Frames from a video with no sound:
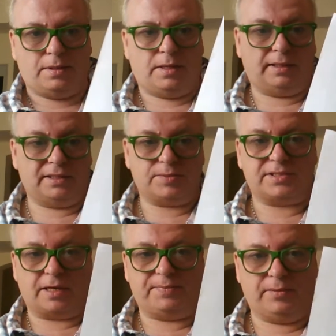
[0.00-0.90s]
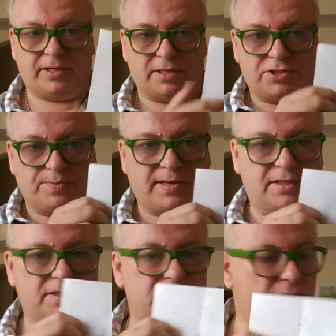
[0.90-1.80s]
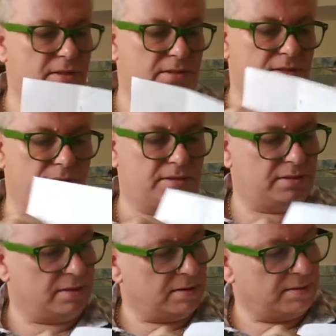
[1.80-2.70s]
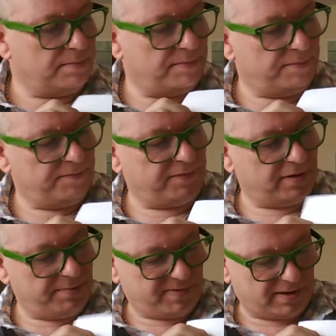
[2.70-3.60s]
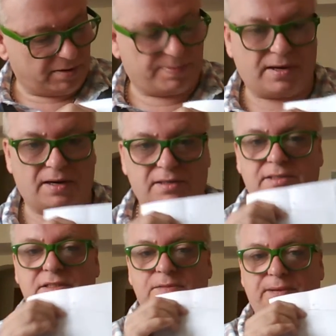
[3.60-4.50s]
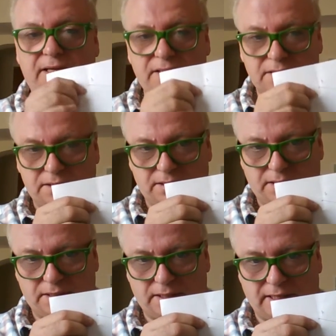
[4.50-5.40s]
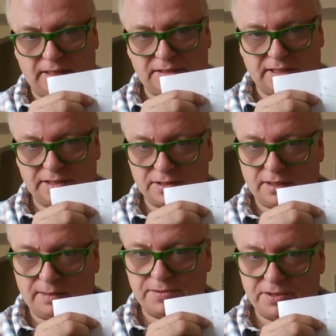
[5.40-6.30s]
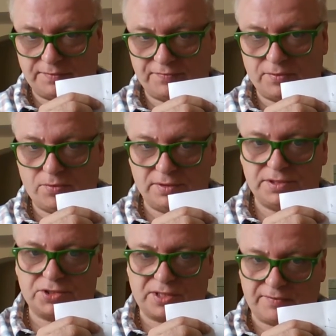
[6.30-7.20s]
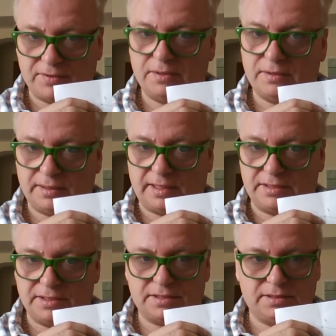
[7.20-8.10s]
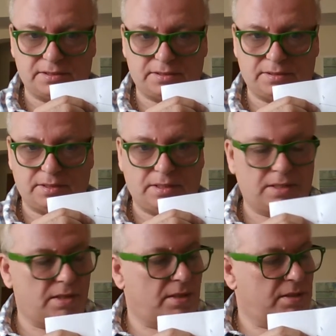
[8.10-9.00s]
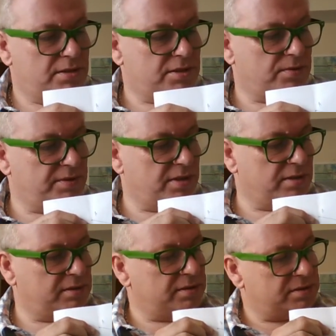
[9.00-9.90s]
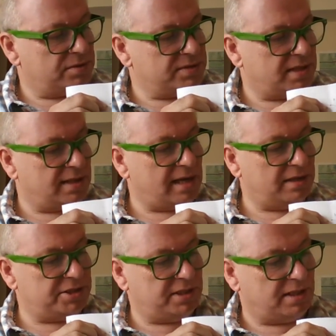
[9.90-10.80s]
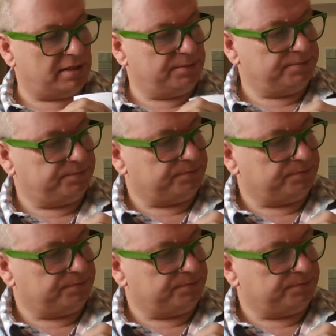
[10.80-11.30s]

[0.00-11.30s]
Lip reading: And that's what's happening with our two particles. They're very far apart in space, and it takes time for one to travel that distance. So there's an analogy that